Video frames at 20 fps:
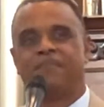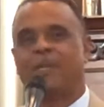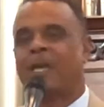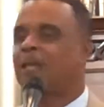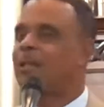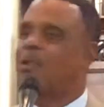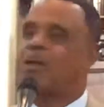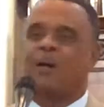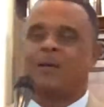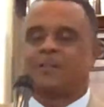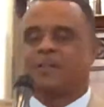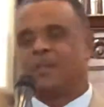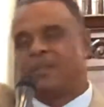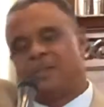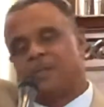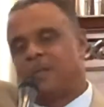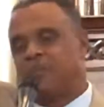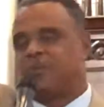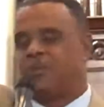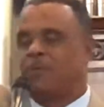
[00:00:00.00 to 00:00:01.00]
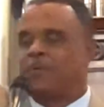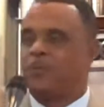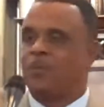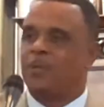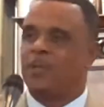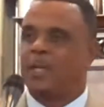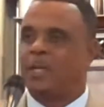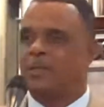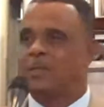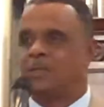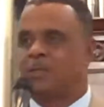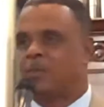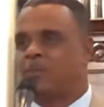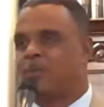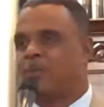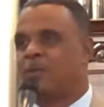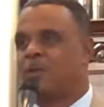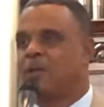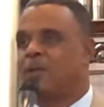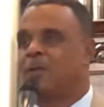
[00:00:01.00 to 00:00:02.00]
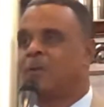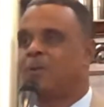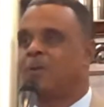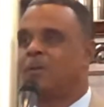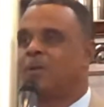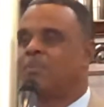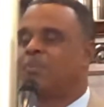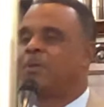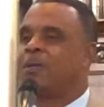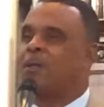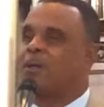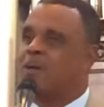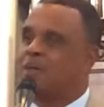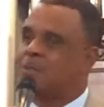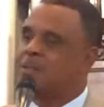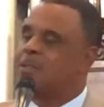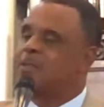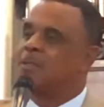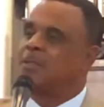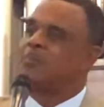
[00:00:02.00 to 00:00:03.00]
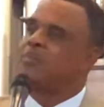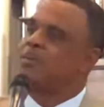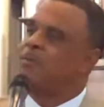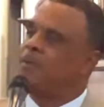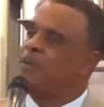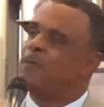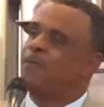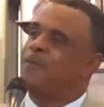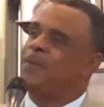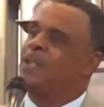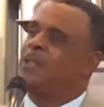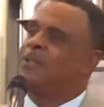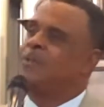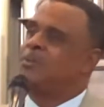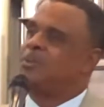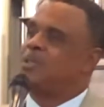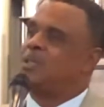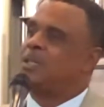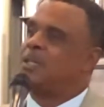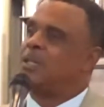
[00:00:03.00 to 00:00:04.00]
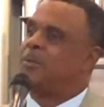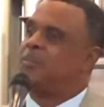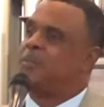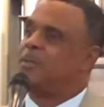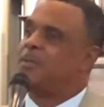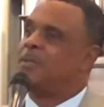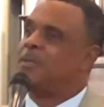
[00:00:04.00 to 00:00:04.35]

Not lost in terms of your relationship with the Lord, but lost in terms of your fellowship.